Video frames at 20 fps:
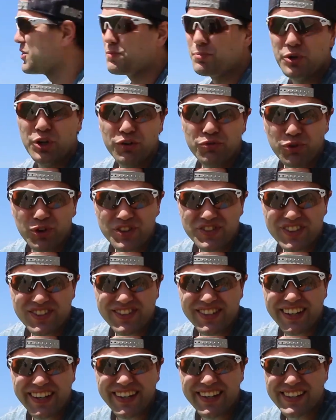as beautiful as
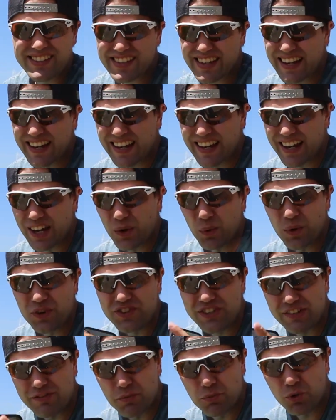this is,
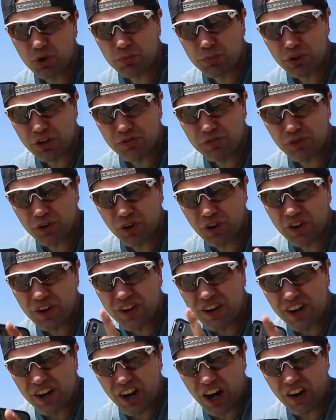what's even more beautiful
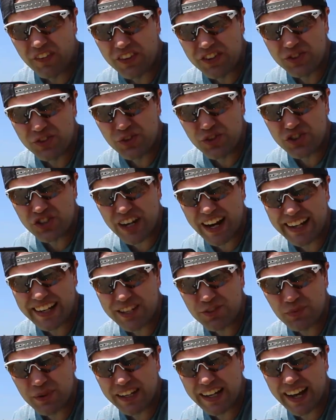are these new
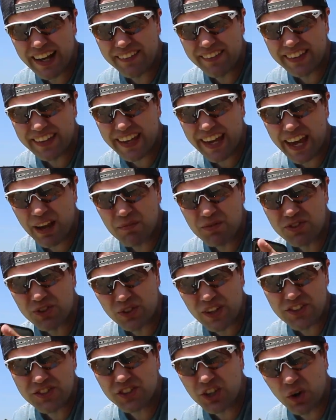shinies we got in the game. So
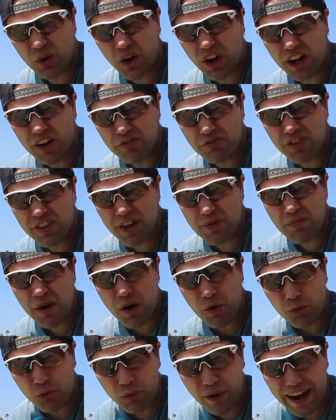let's go hunt for them
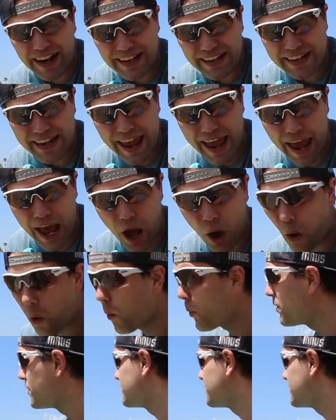right now.